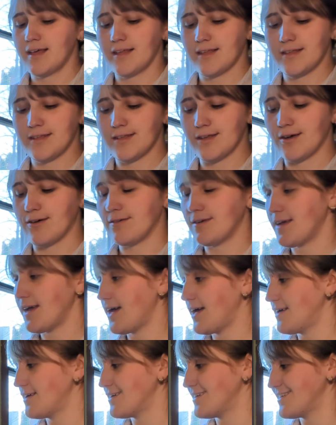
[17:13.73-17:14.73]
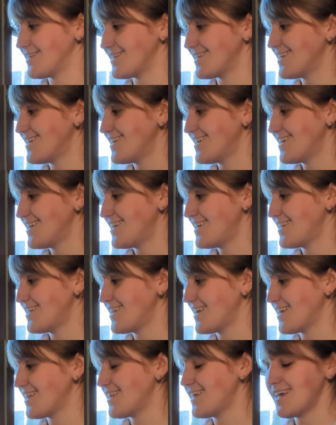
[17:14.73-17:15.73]
So,
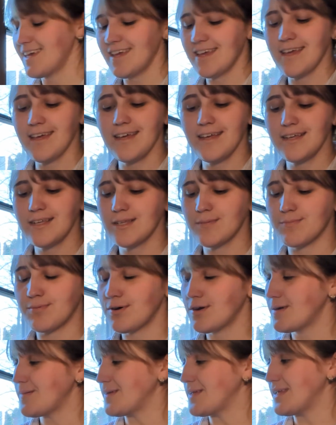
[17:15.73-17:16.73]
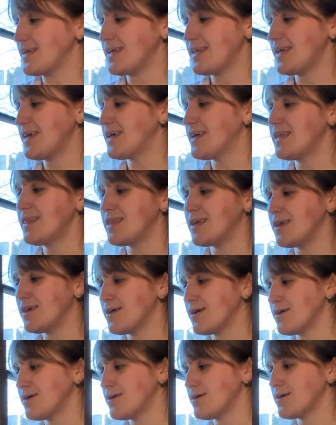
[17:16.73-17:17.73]
nothing is permanent in
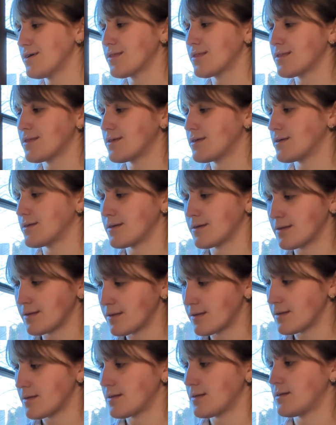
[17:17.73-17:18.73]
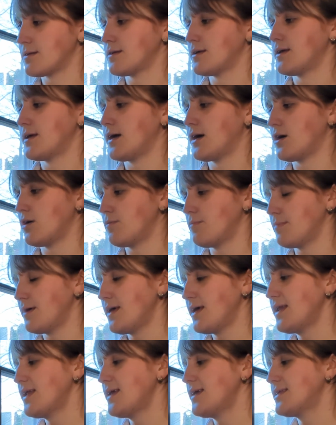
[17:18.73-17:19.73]
the earth. How
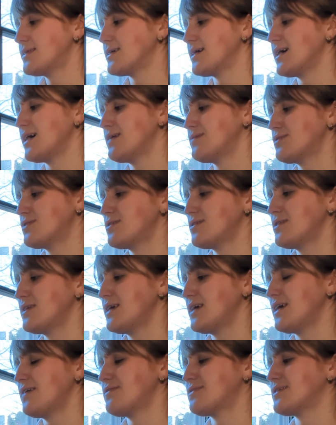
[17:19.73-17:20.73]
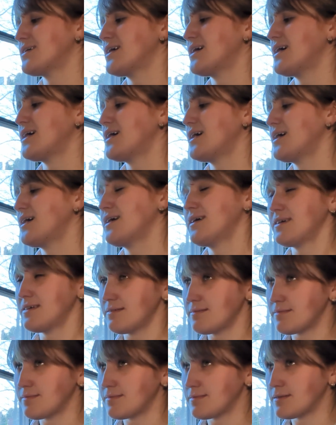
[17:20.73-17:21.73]
many times do leaves die
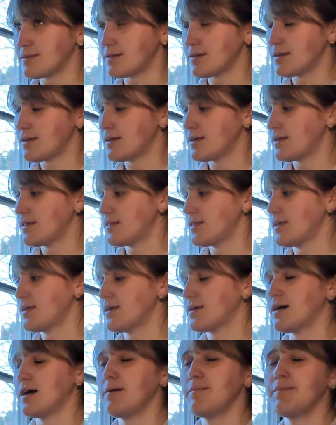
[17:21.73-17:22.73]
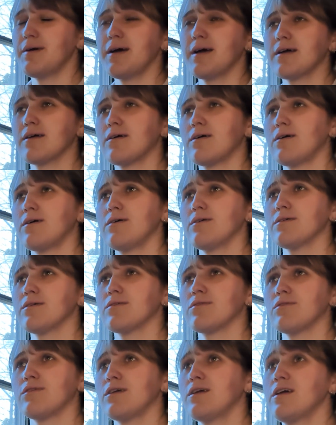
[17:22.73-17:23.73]
and come back all the
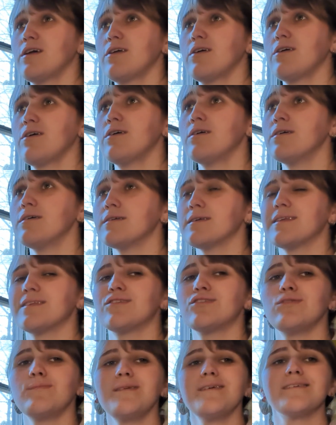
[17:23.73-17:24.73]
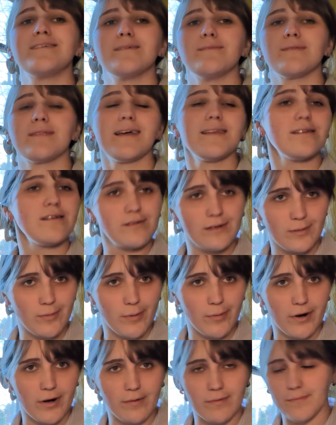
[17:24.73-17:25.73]
greener? It's too many syllables. That's always
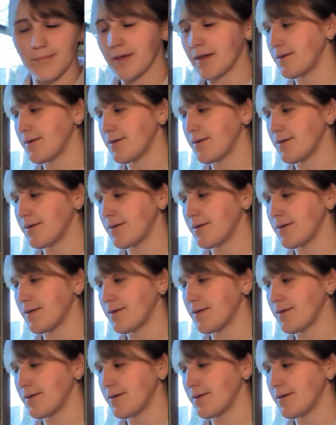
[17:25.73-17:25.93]
my problem.